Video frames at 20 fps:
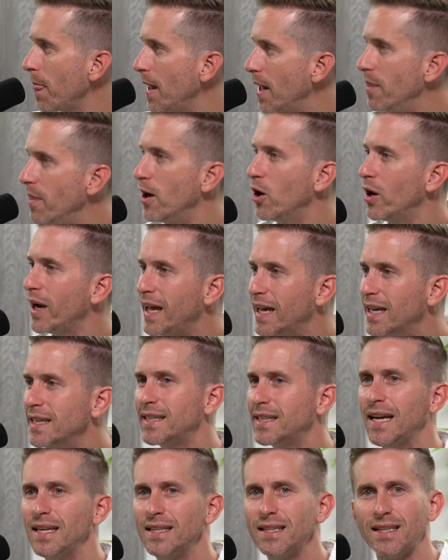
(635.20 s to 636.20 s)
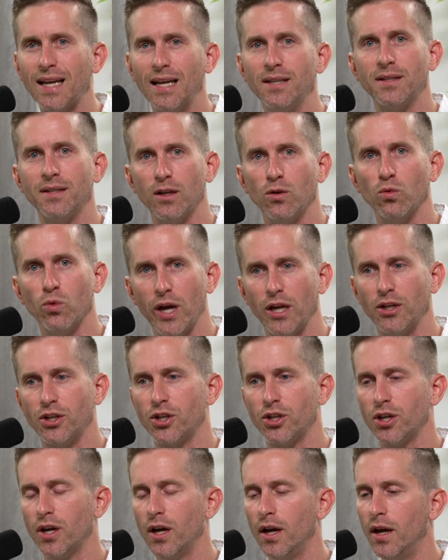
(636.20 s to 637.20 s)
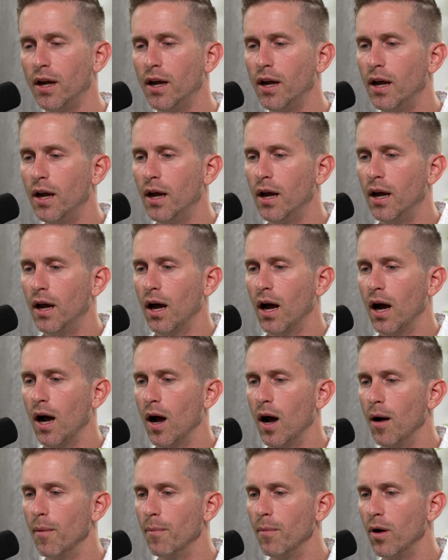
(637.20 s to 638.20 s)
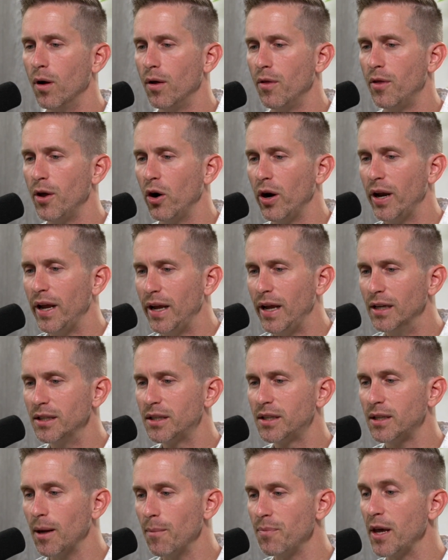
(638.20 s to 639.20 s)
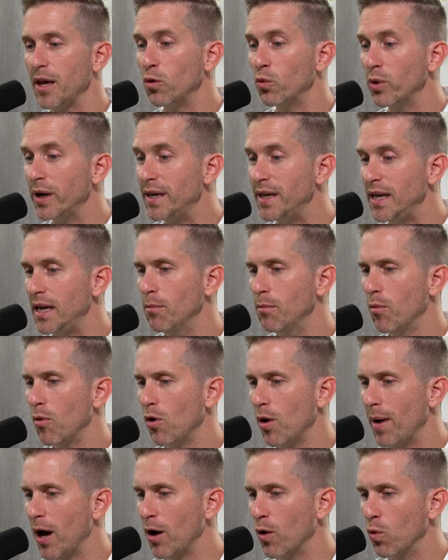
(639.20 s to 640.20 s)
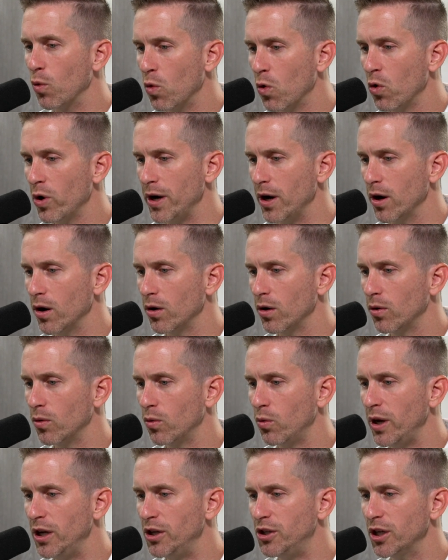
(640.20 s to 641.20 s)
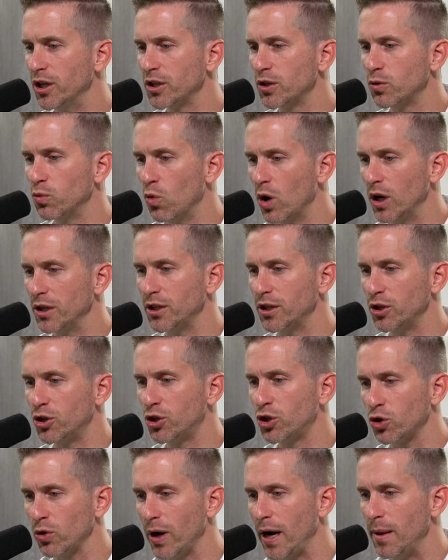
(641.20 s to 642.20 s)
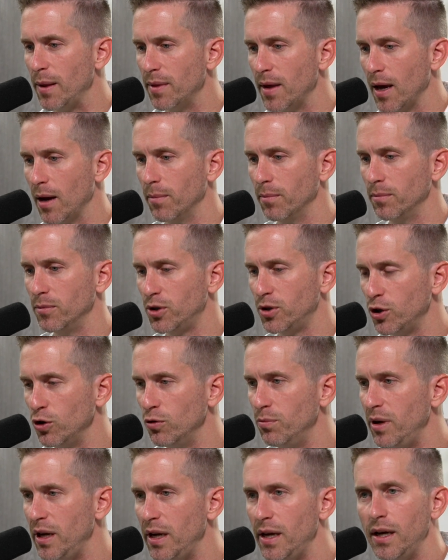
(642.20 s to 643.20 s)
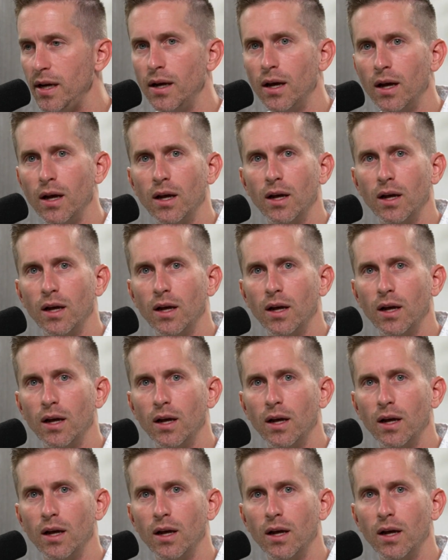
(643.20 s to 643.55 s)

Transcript: And there is a sense in which there is something redeemable about a warrior. We just want to train them to be